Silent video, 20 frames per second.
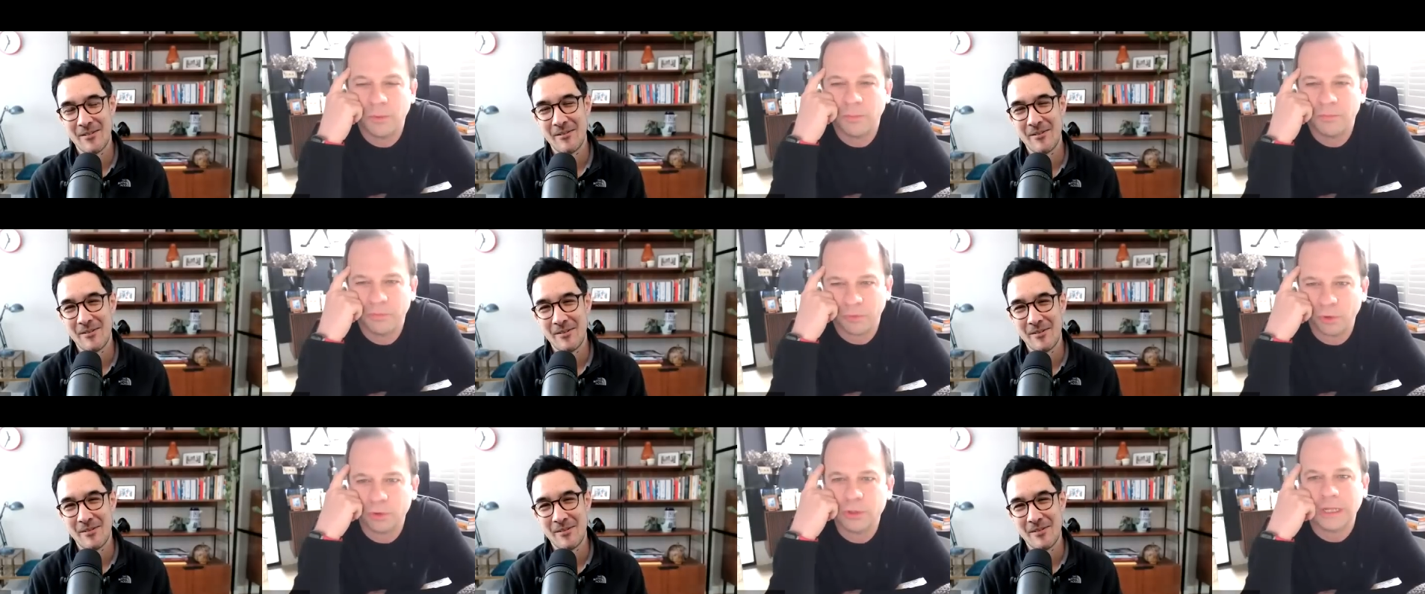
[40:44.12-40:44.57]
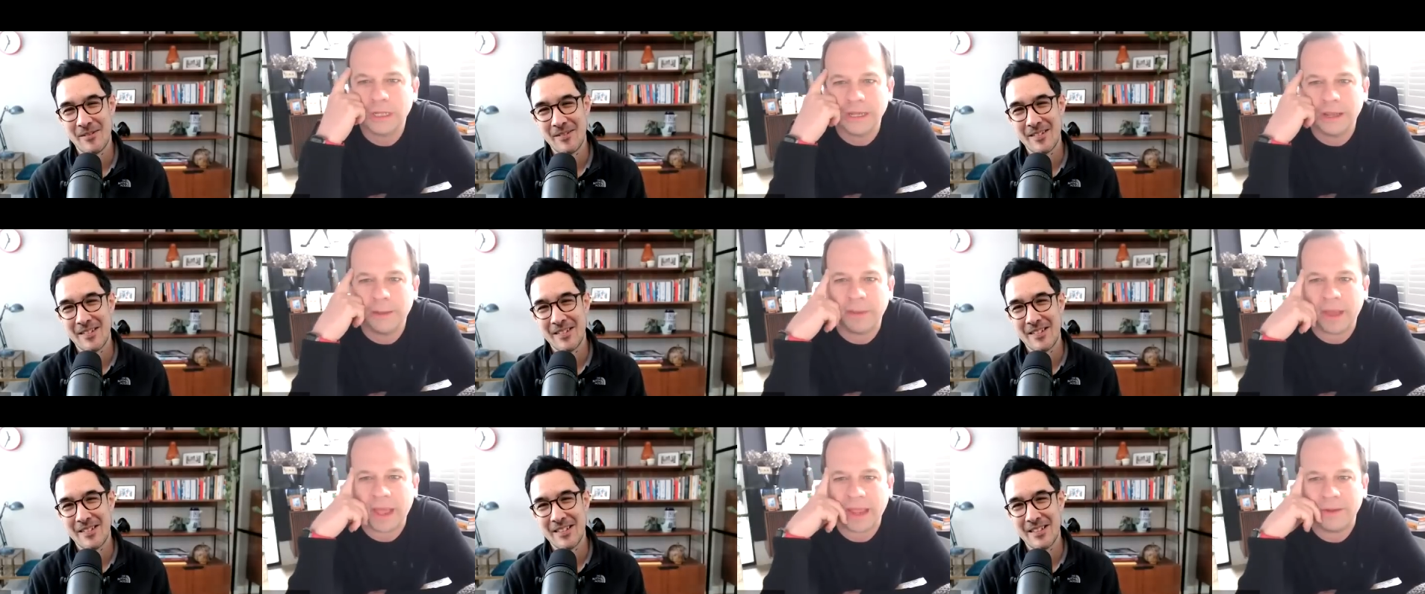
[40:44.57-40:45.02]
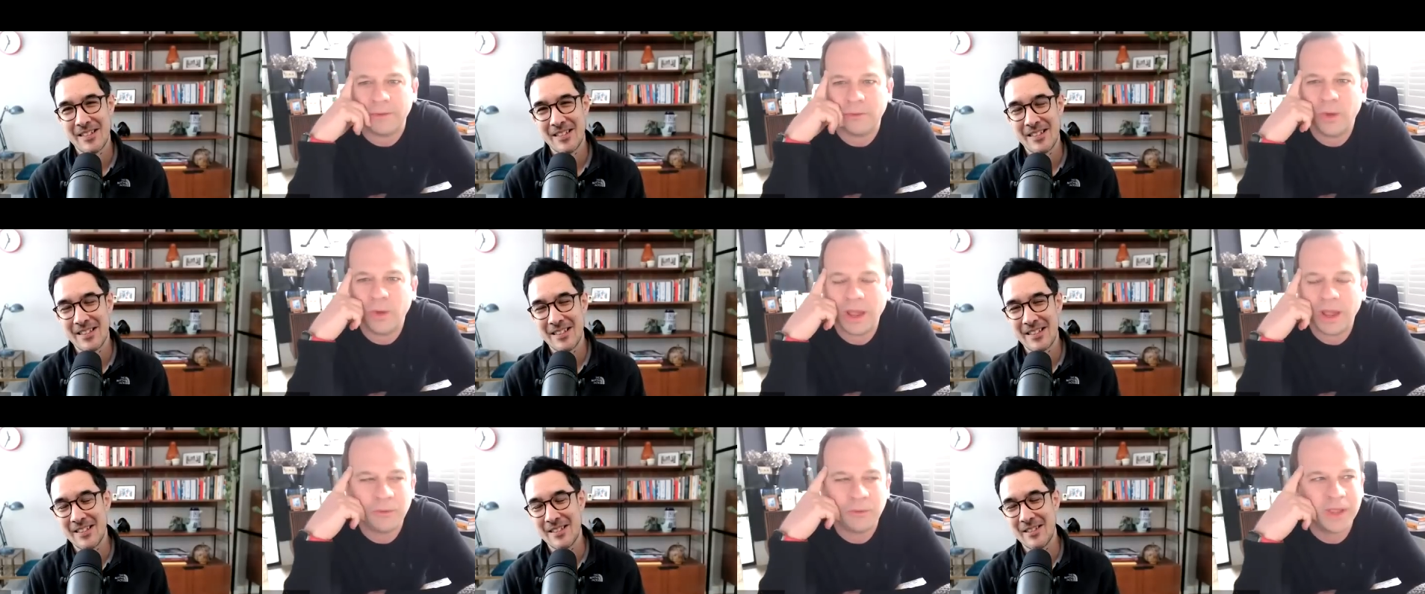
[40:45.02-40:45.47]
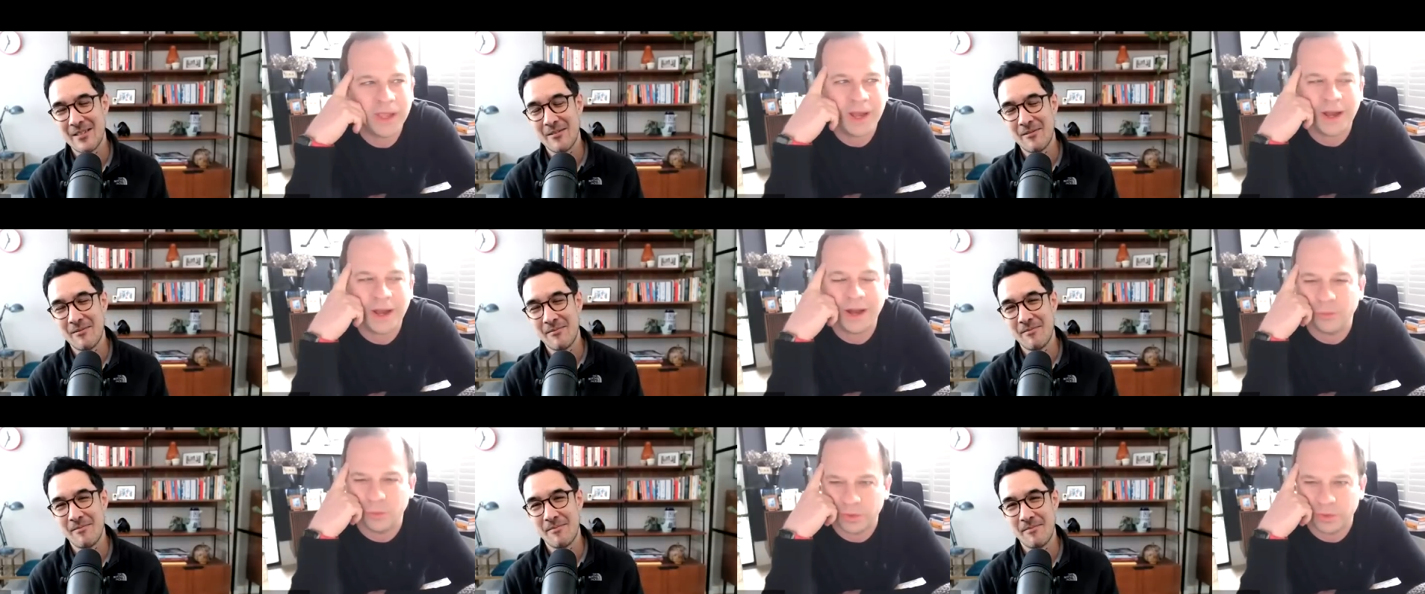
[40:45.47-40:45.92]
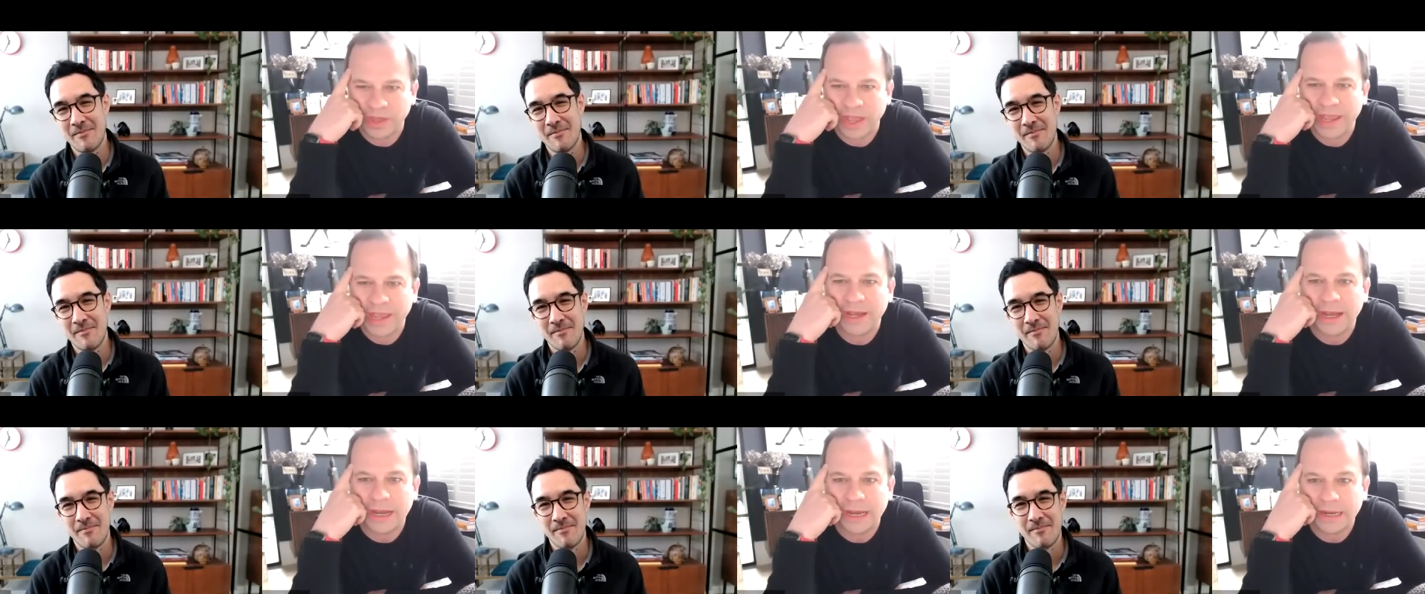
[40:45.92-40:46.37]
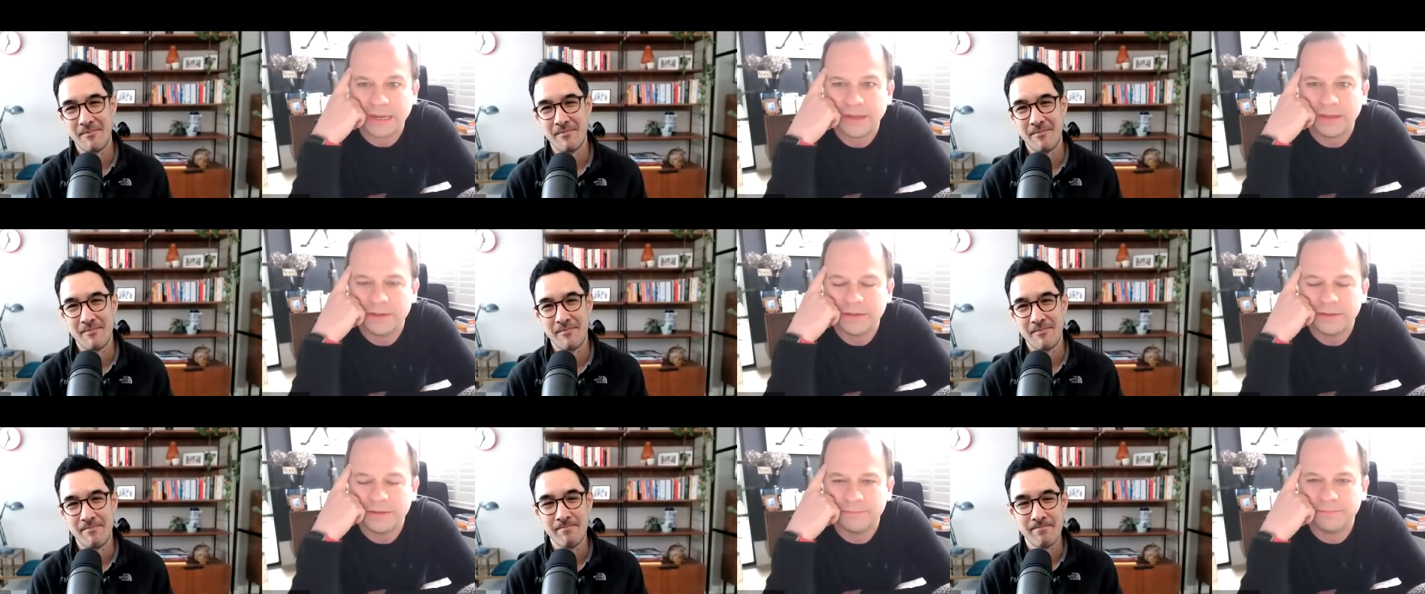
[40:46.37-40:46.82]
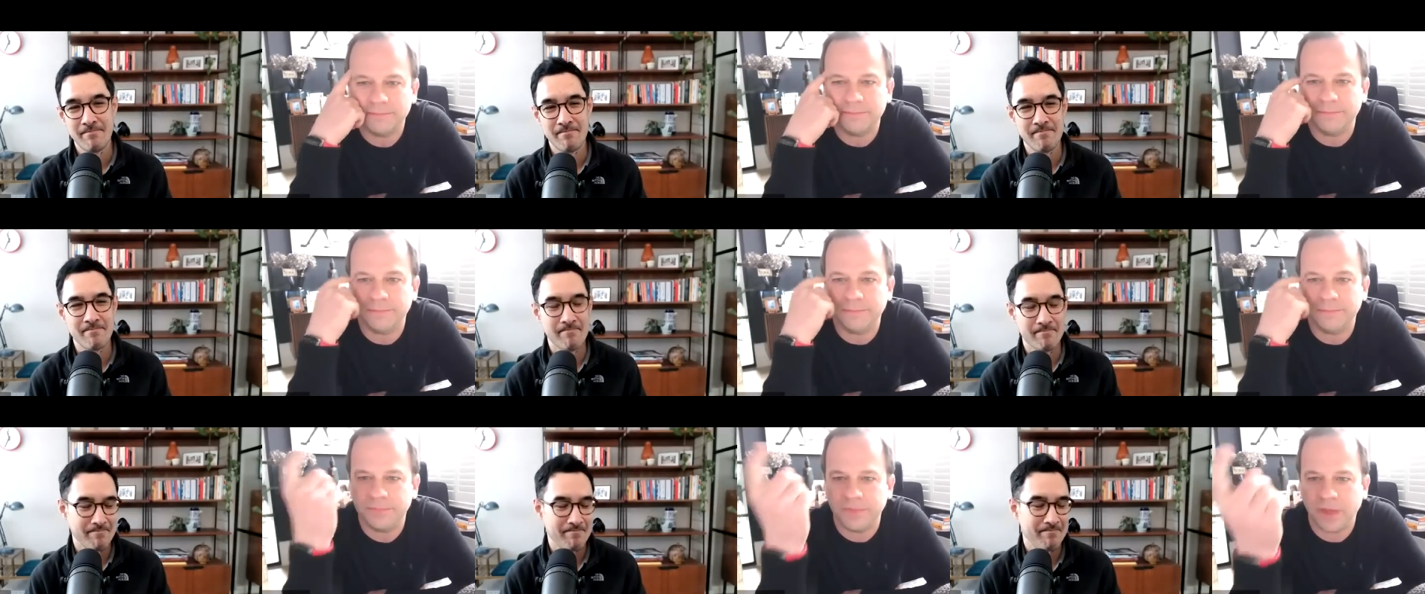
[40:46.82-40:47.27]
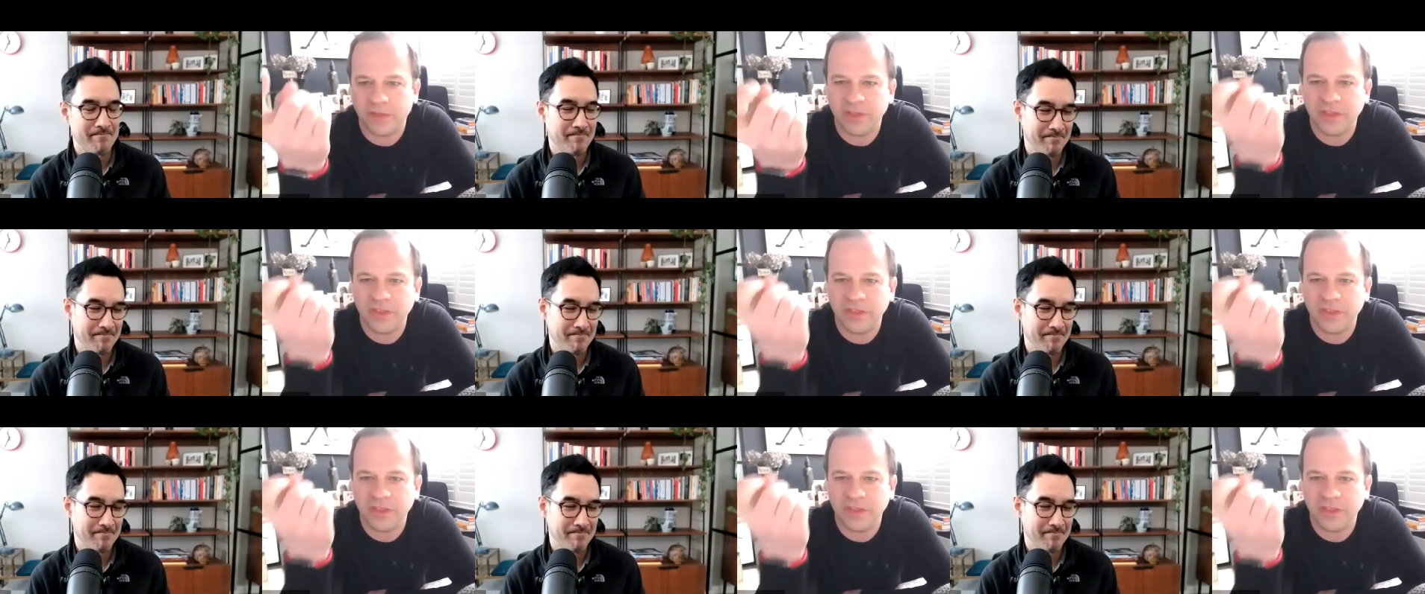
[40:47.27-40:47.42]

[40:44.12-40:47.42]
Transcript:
Speaker 1: more broadly about where we are with AI. Mm.